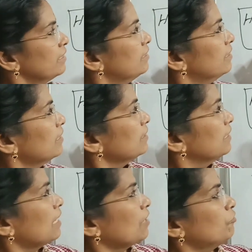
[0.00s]
Here
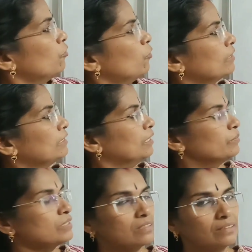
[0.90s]
there are 4
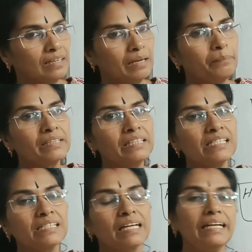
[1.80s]
terms. Among
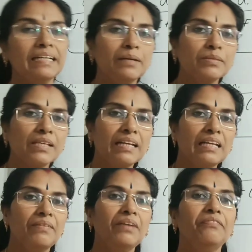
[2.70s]
these 3 terms are
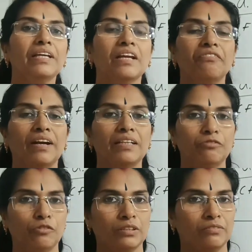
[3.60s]
given, we can find the
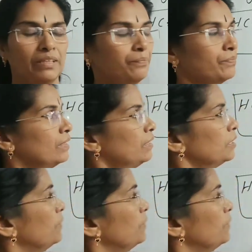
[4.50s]
4th one. It